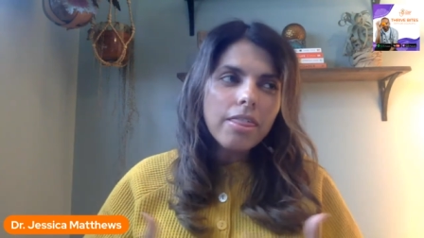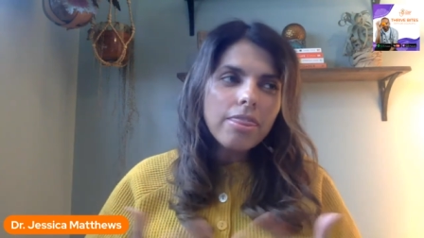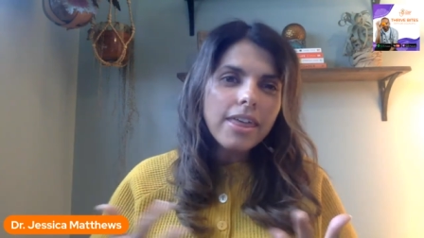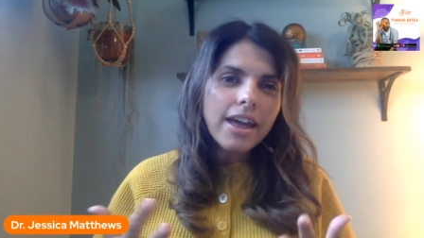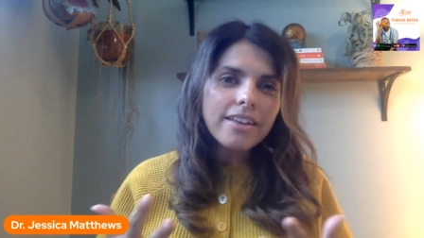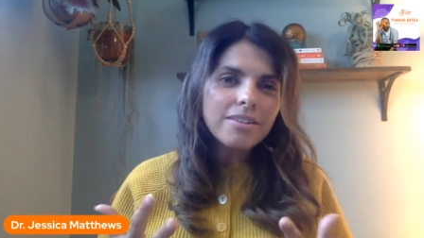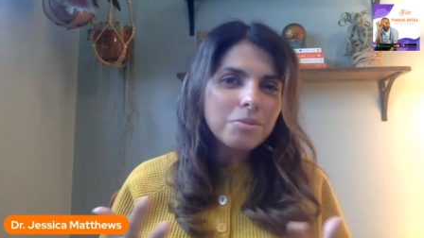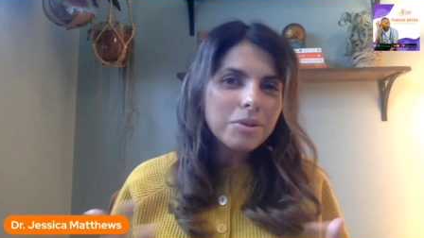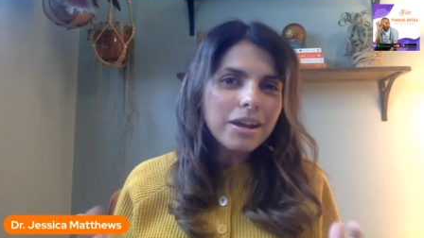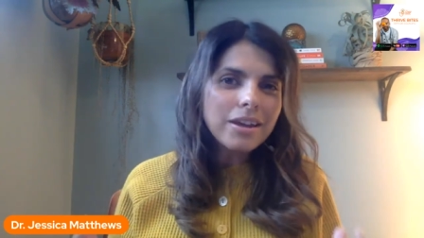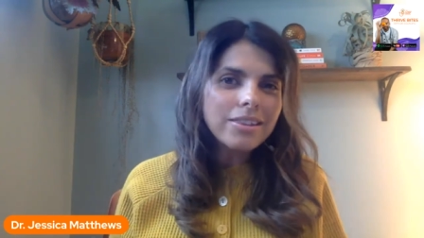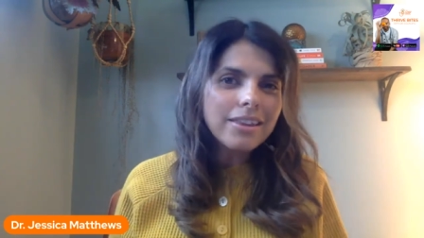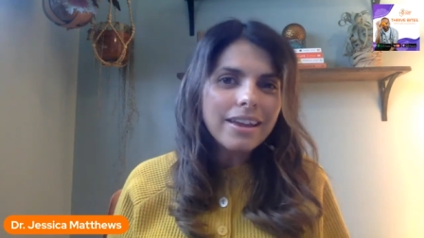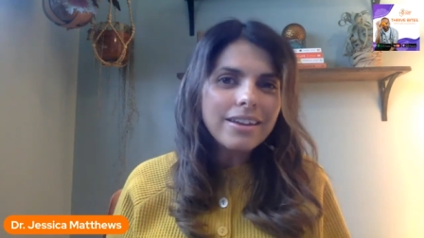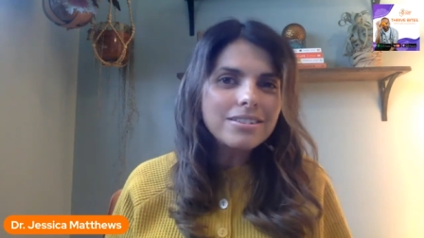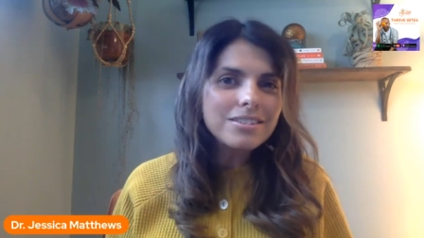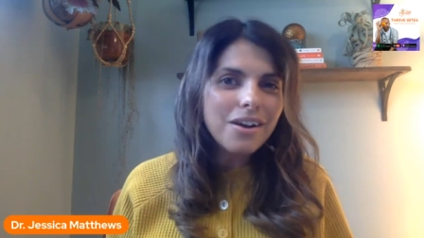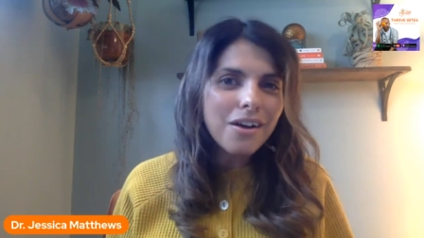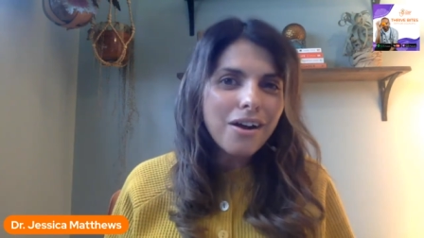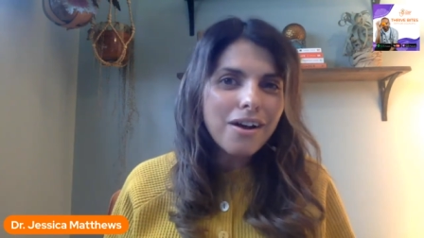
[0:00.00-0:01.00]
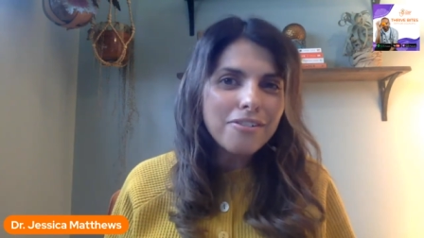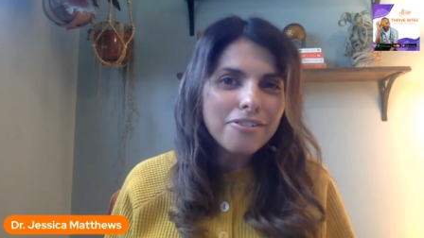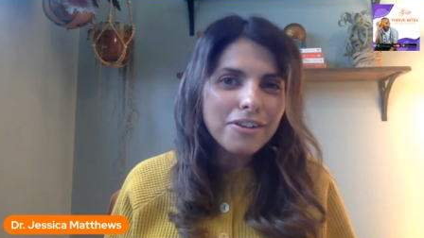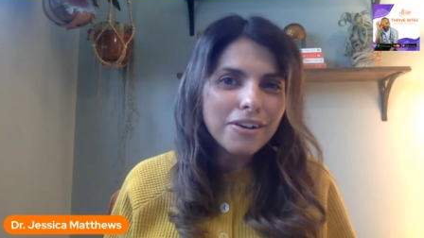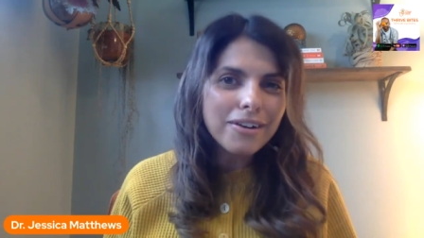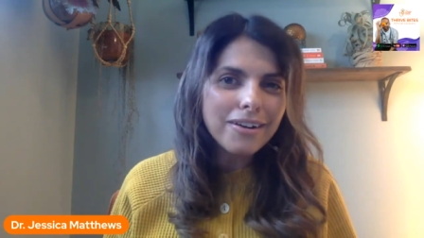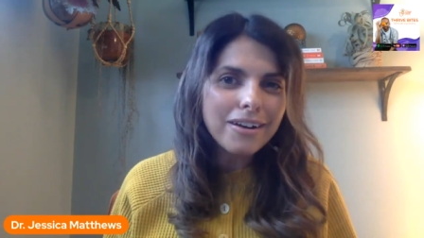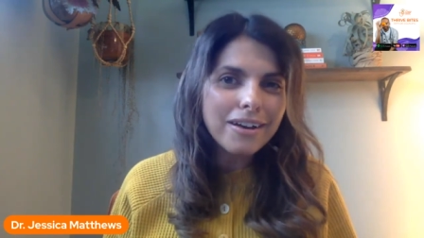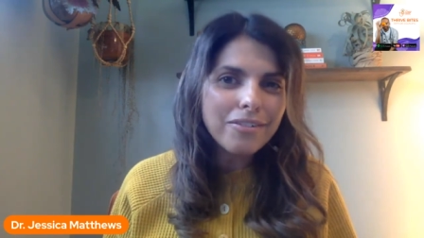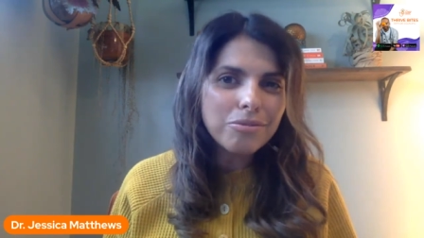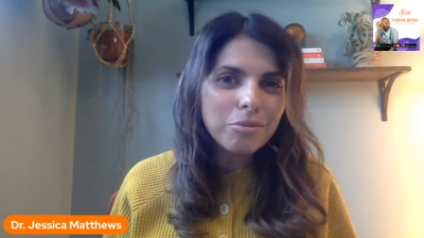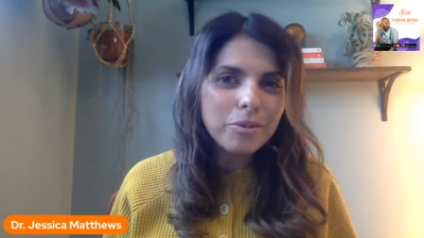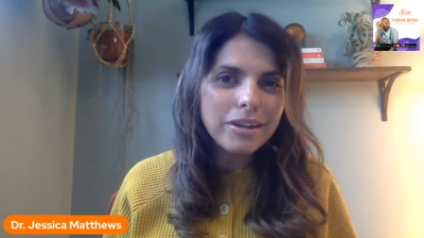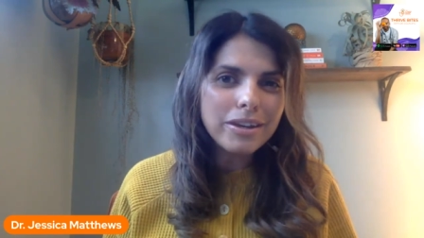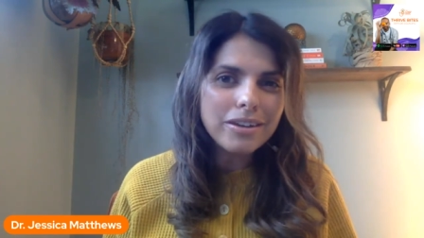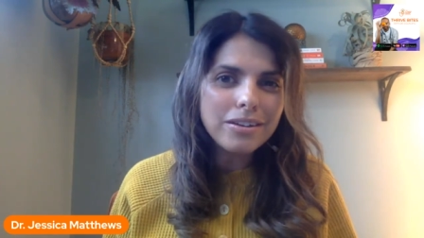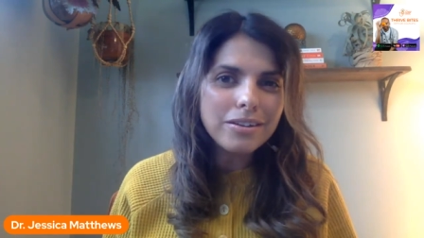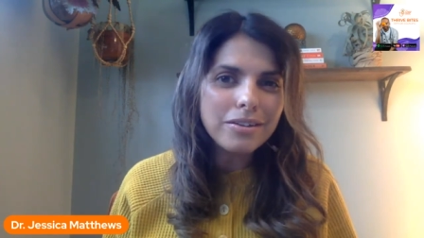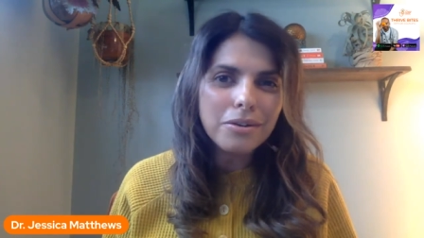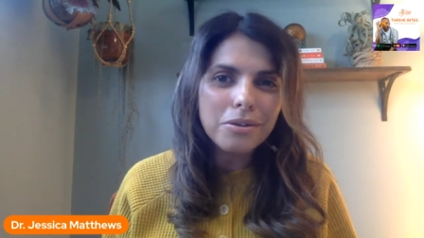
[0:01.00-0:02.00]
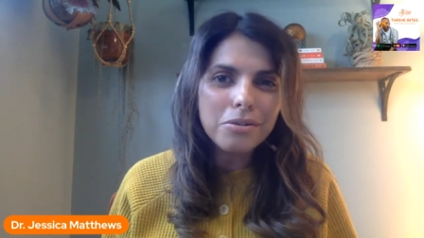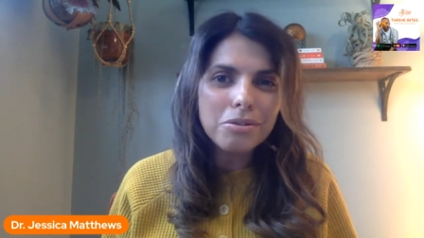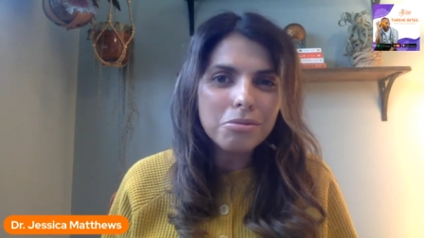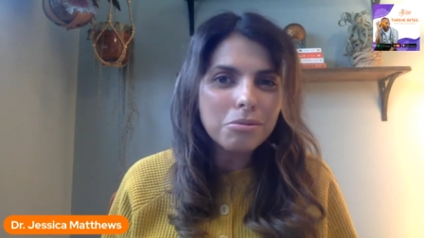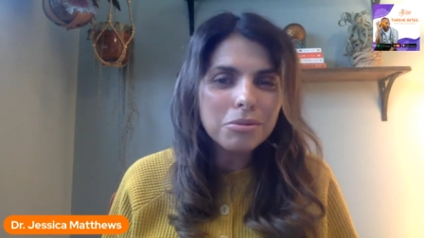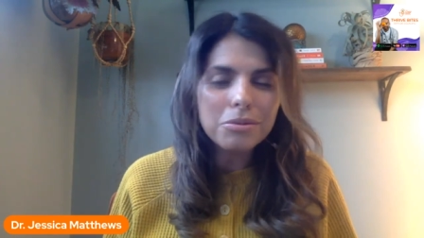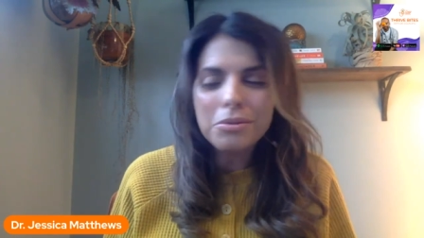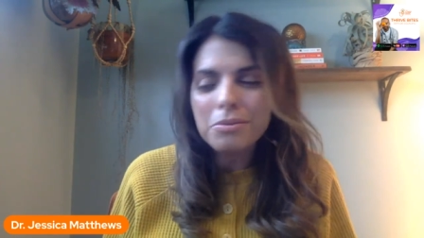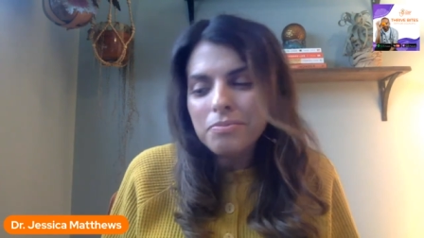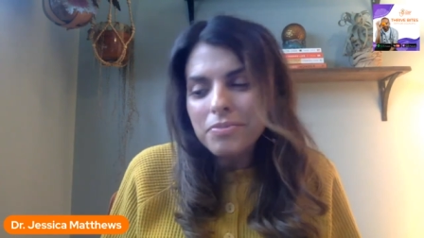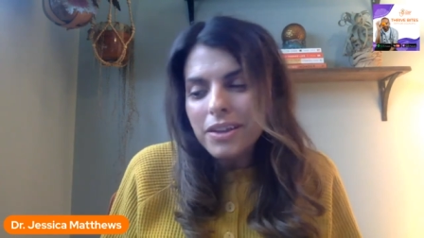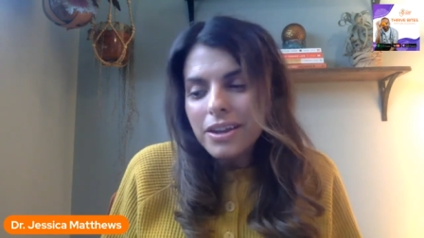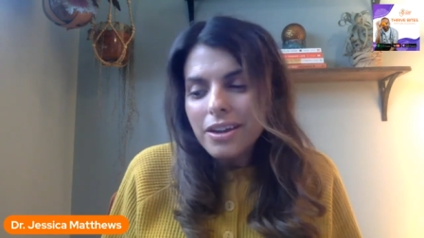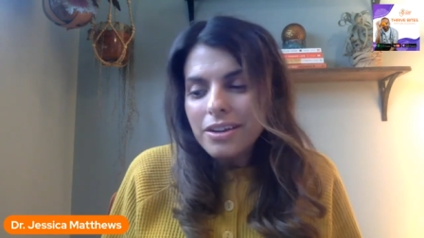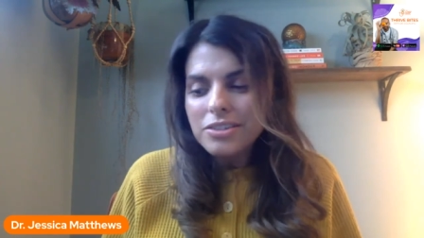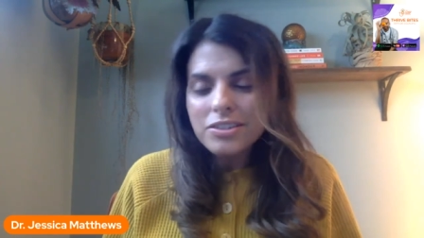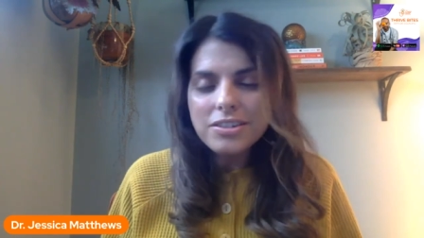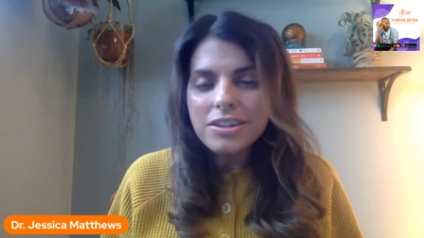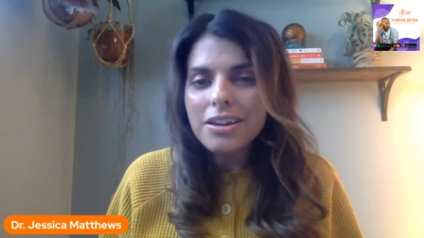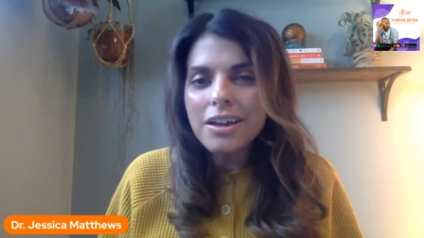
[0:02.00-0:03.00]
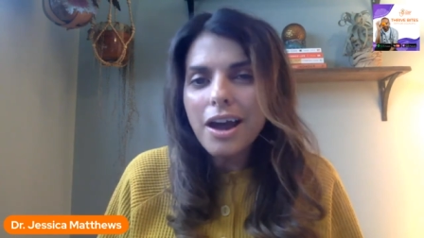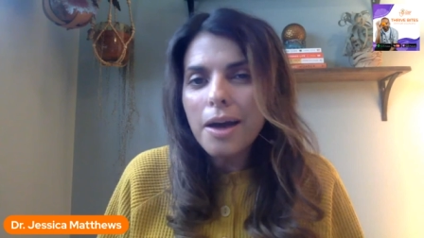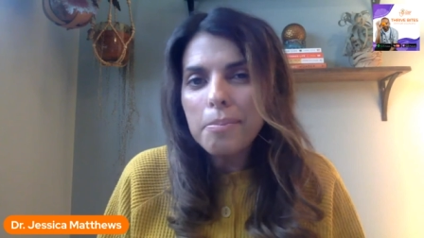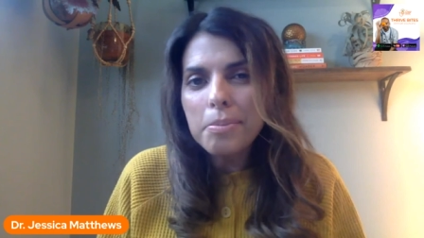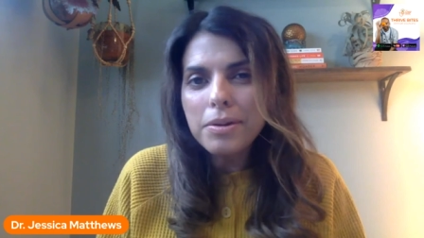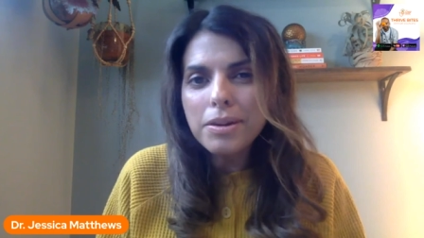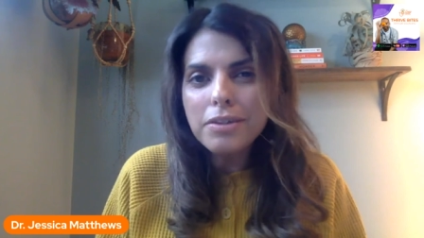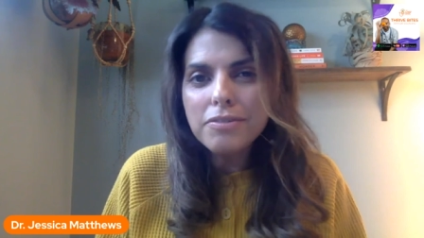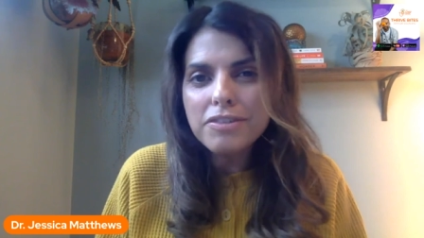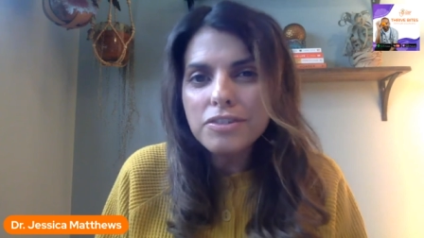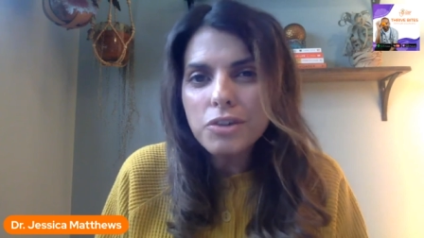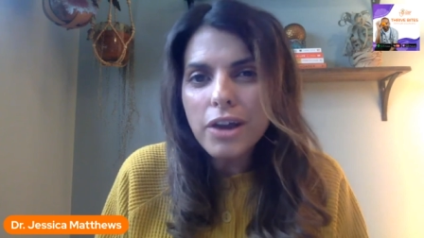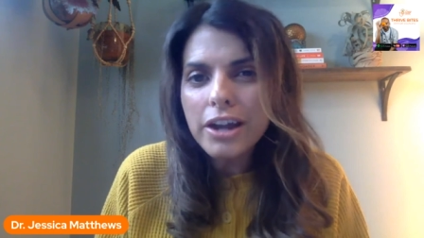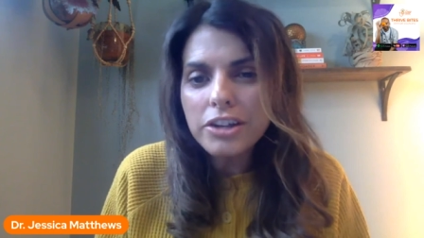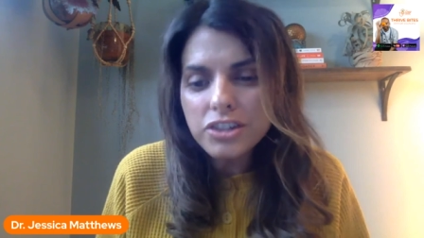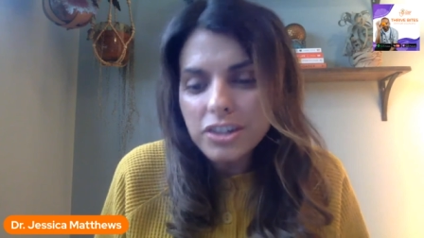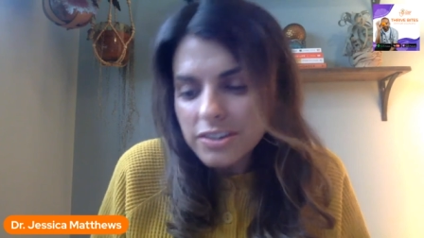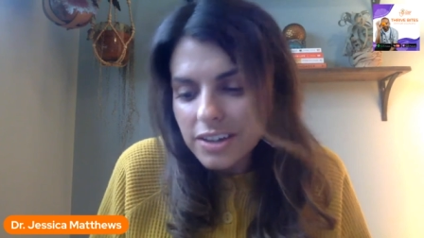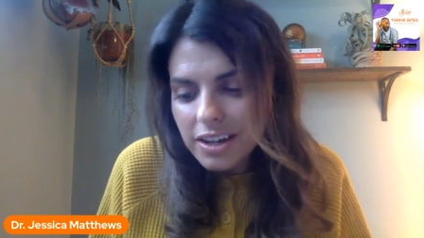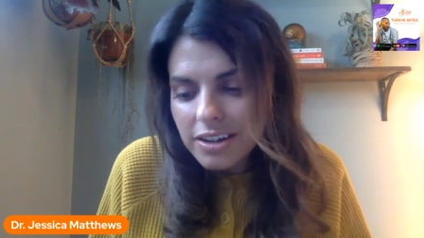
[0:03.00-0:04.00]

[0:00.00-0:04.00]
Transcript: That's what I'd like to offer. If we could go through just a couple of stretches.